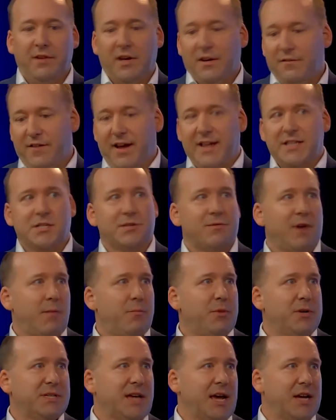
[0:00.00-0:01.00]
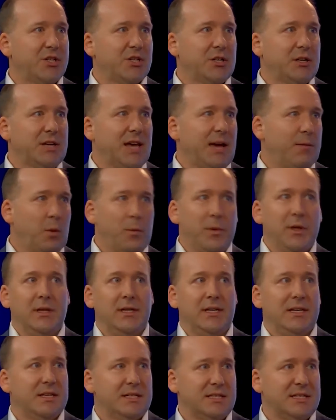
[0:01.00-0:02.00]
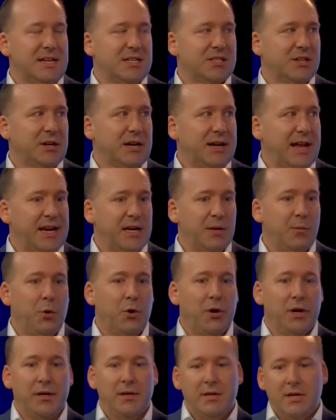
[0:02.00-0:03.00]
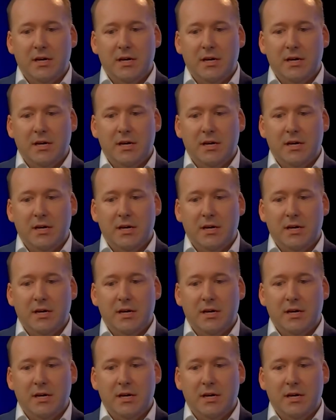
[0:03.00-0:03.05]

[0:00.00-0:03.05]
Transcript: advanced threat protection capability that sits on an endpoint.